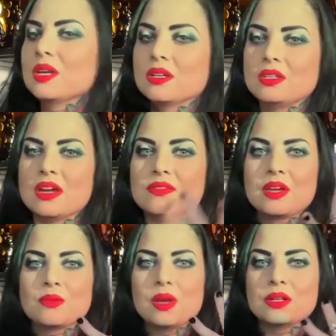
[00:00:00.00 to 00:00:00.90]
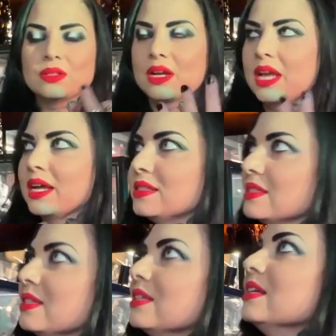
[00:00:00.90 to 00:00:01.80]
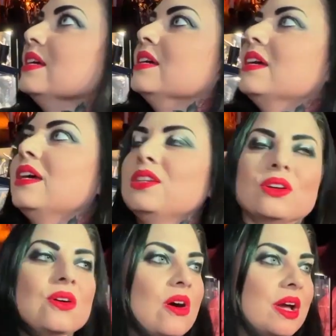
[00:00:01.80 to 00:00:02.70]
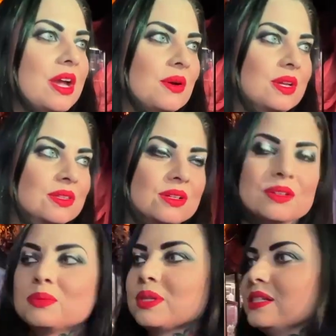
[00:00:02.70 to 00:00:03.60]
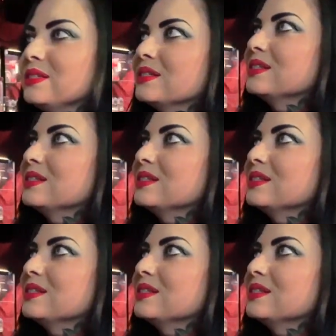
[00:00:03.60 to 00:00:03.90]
weird. You have like regular hands and and you're all hairy These other so places.